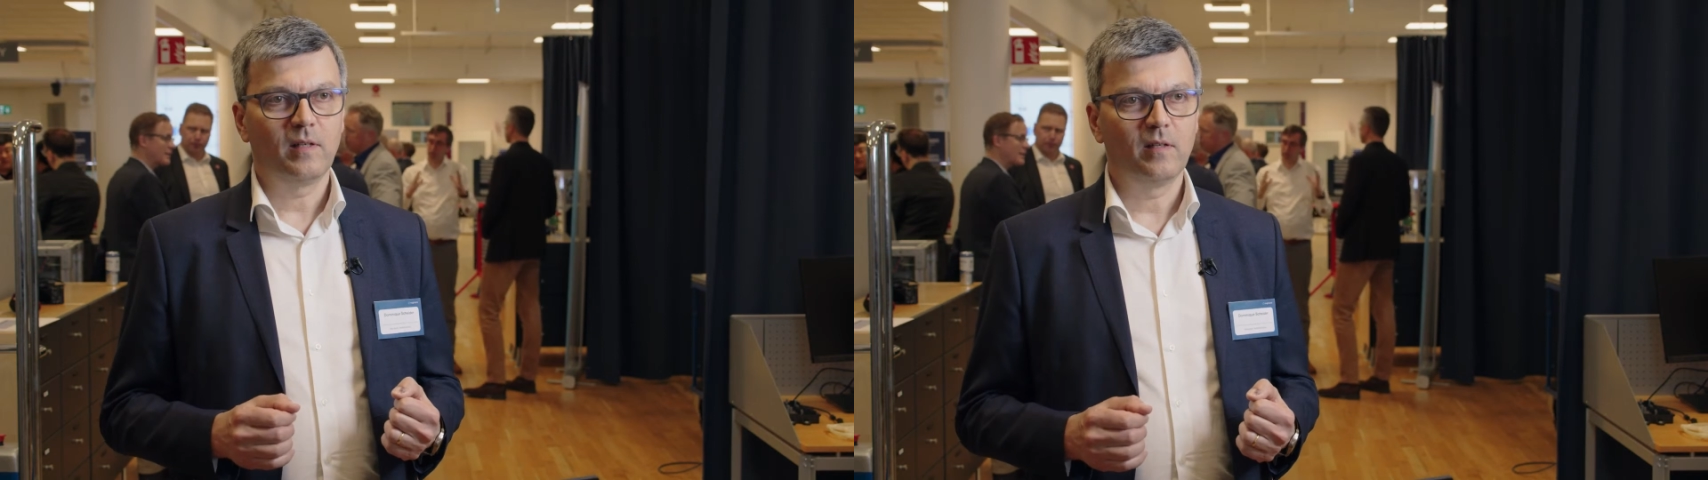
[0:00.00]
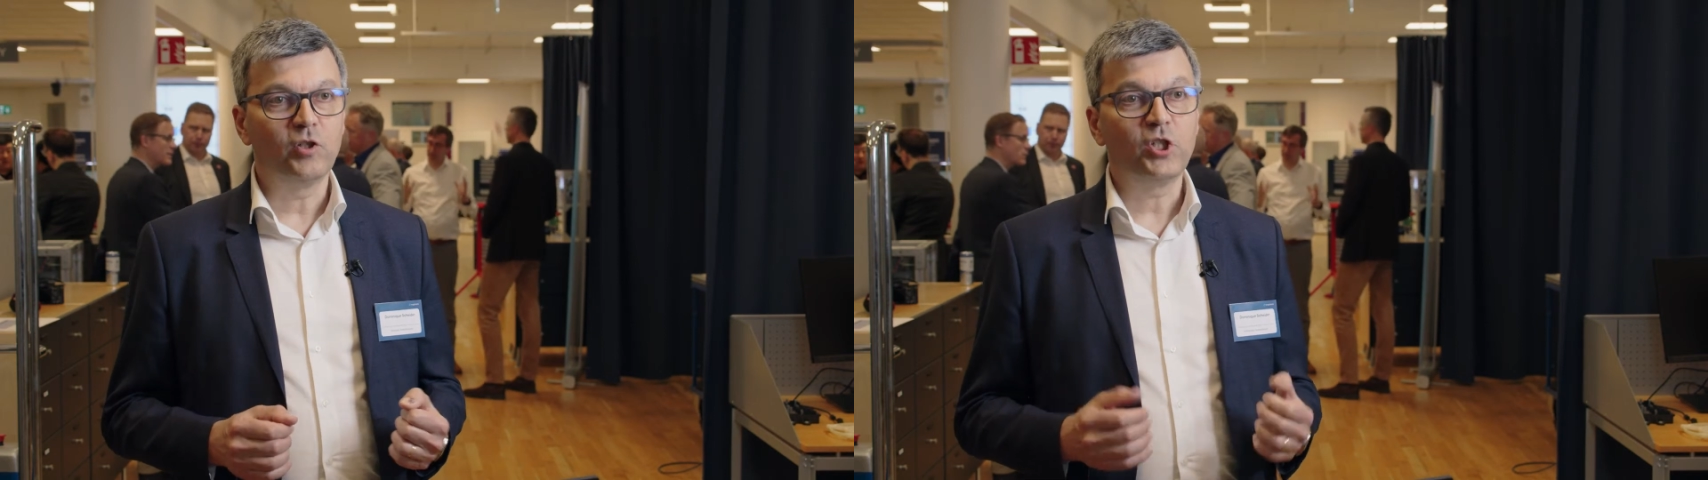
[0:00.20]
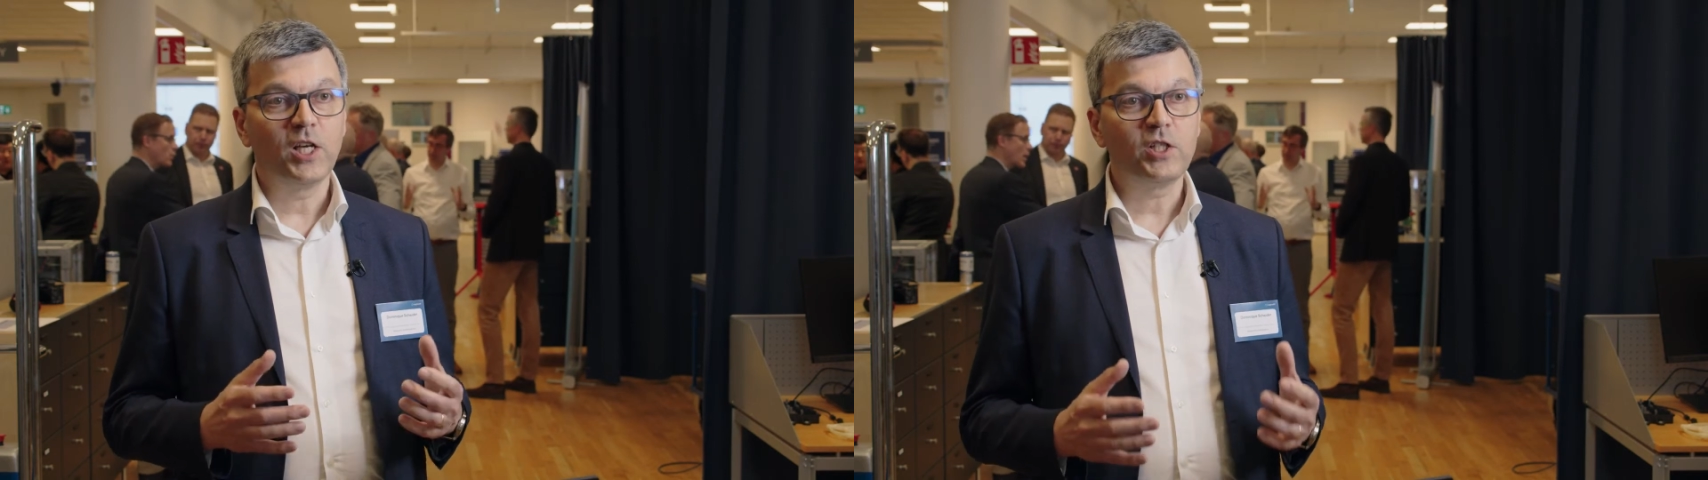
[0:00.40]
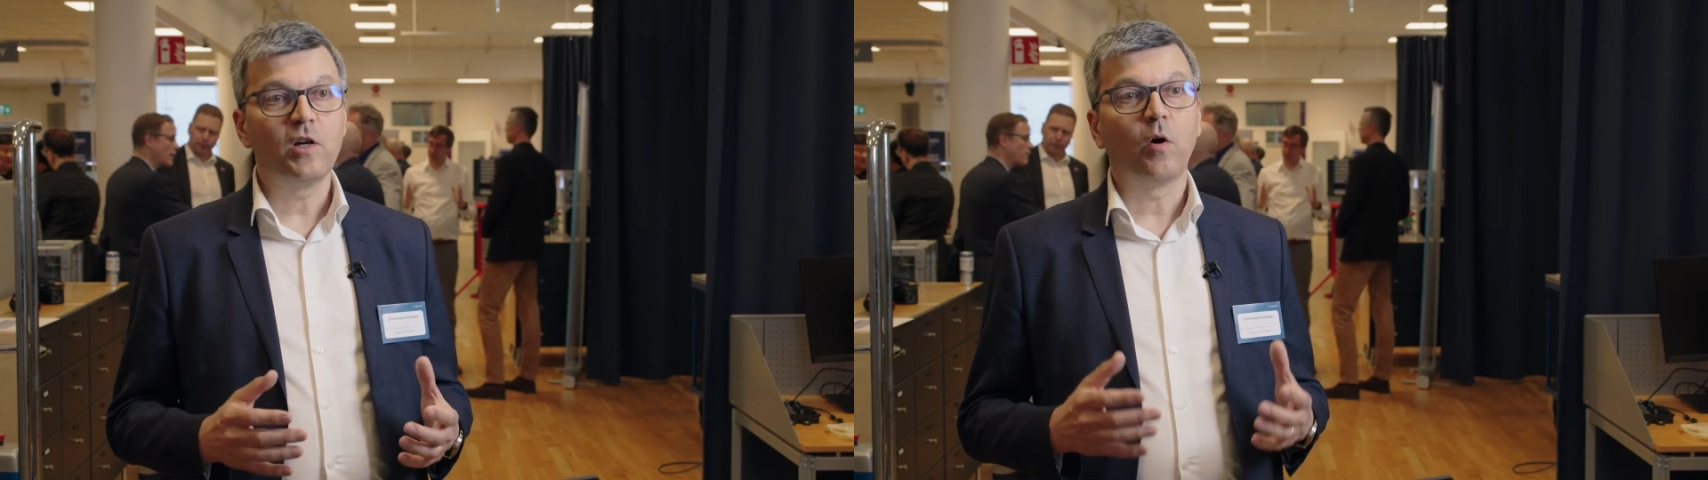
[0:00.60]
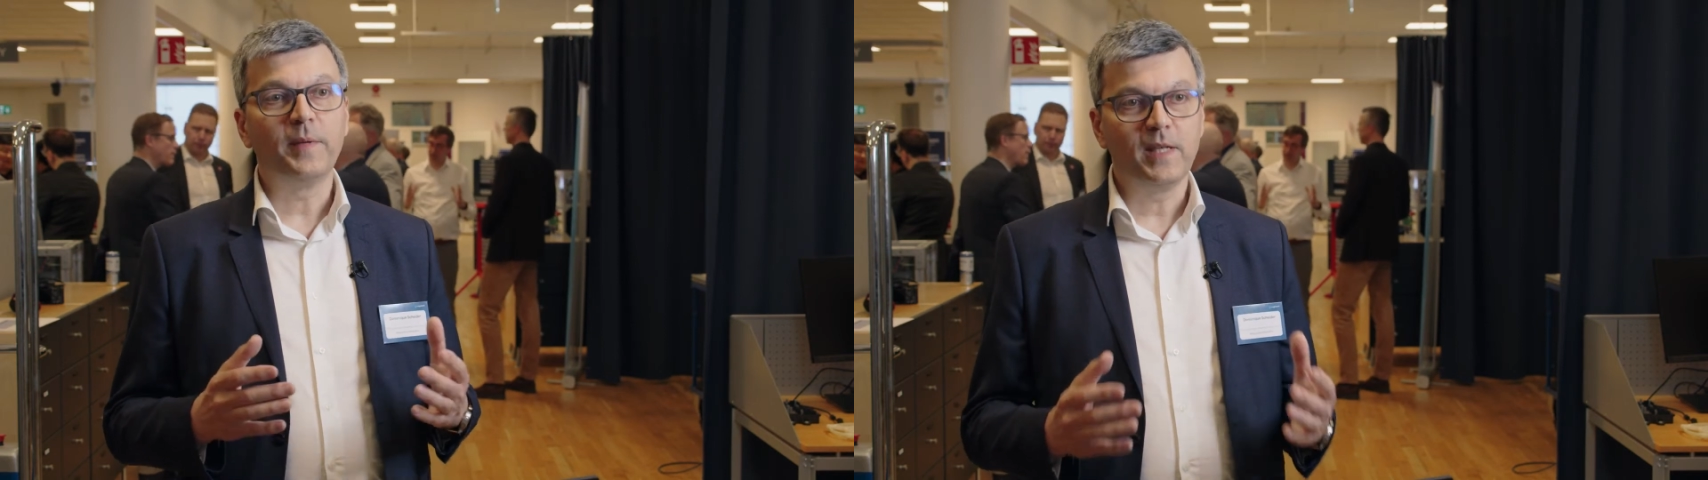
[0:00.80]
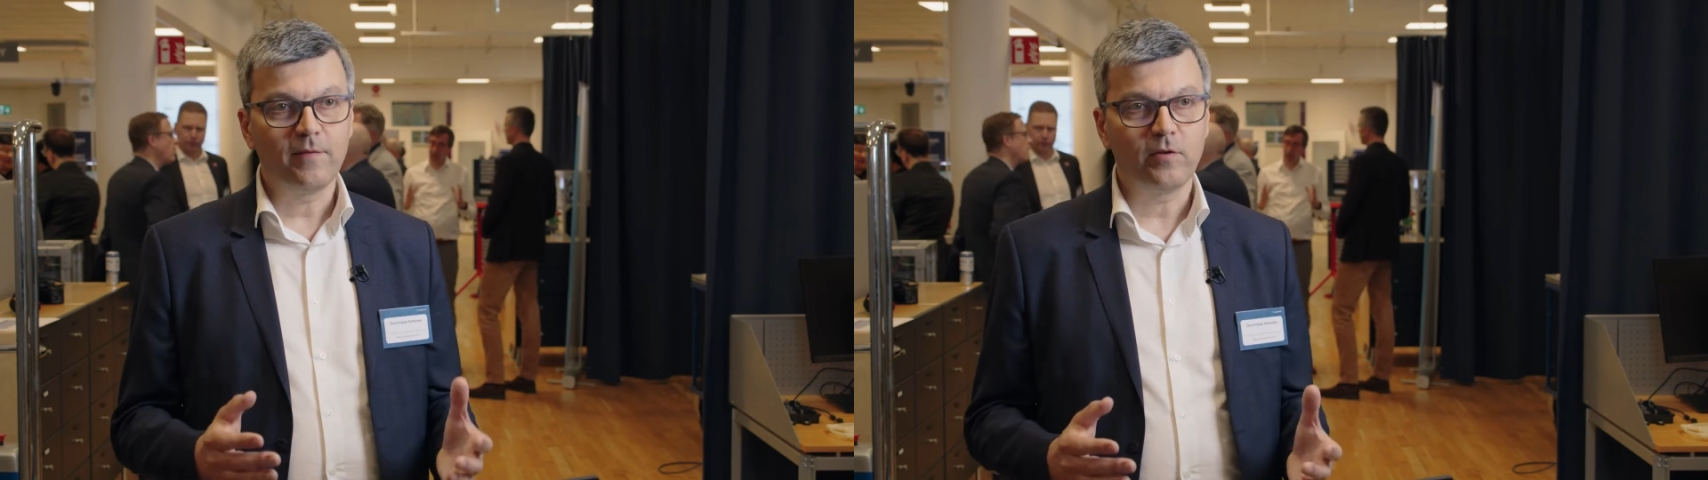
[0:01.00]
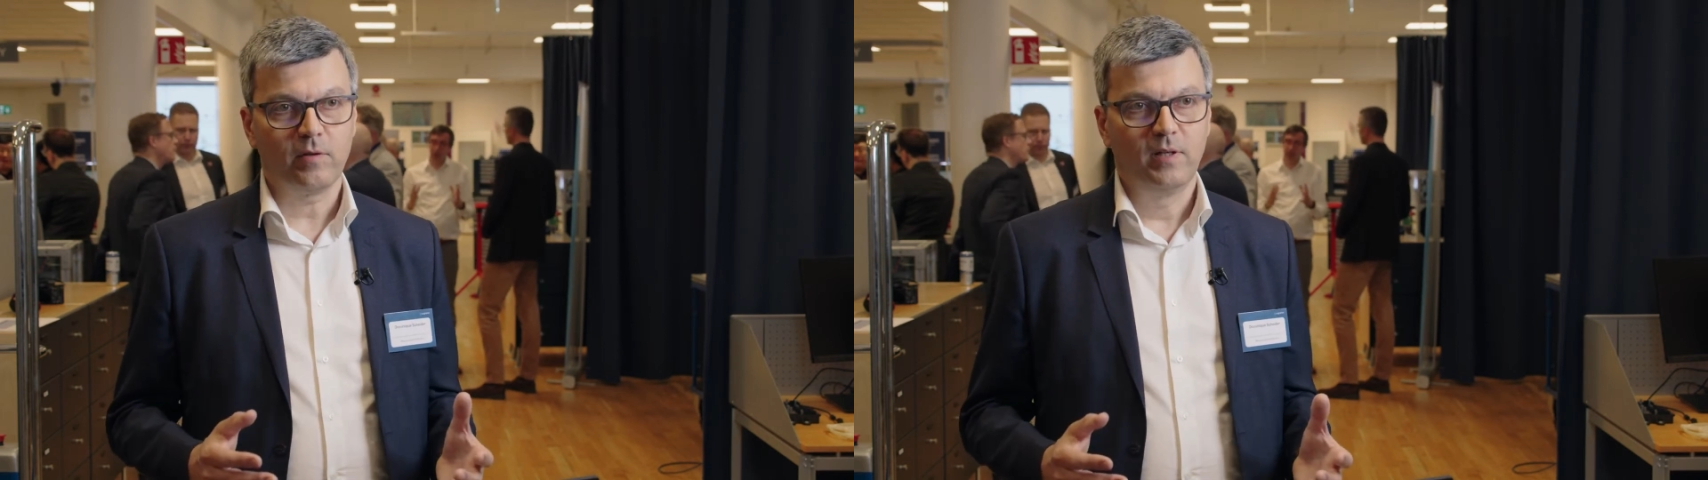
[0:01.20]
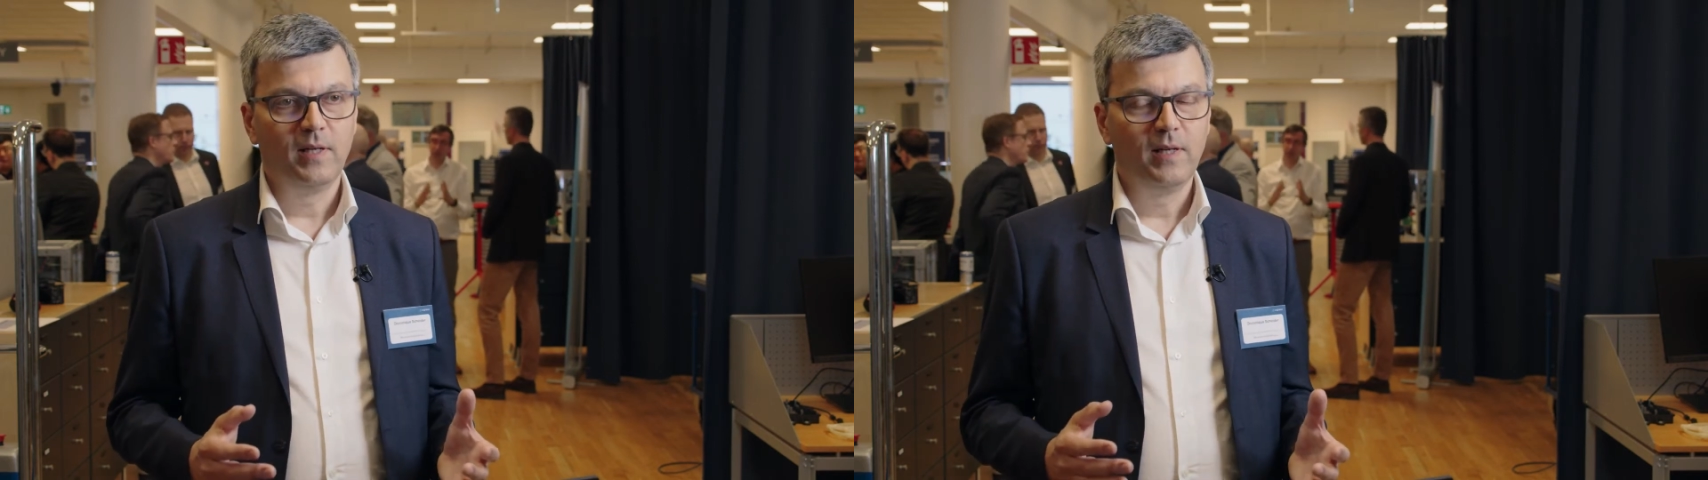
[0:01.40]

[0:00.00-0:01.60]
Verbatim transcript: uh, a change in our behavior